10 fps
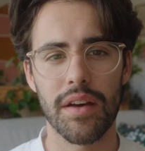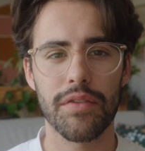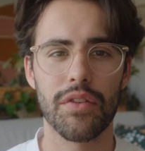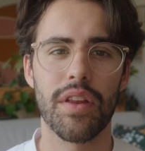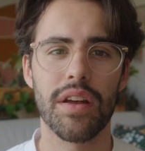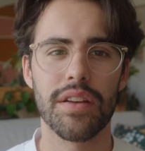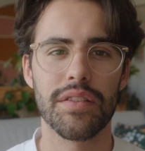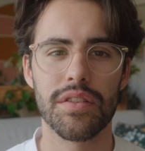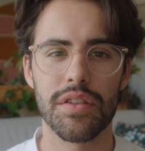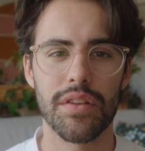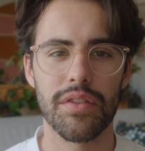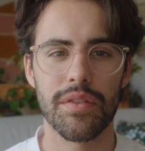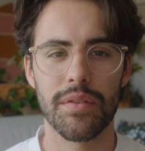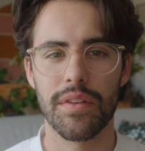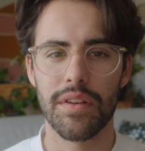after that is
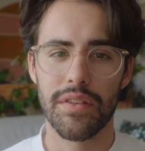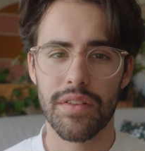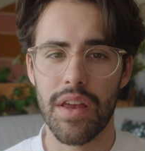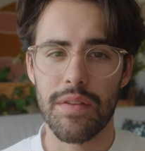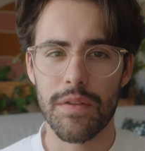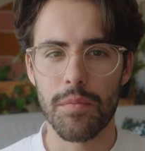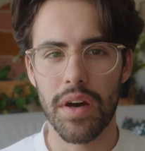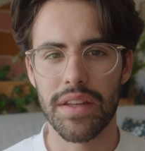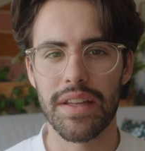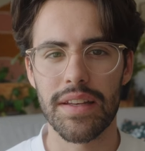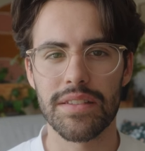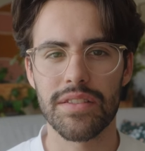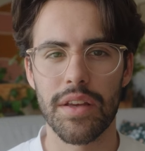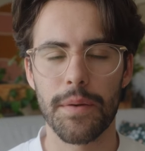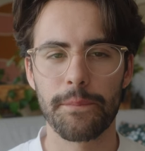just save the money, let's
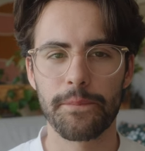say.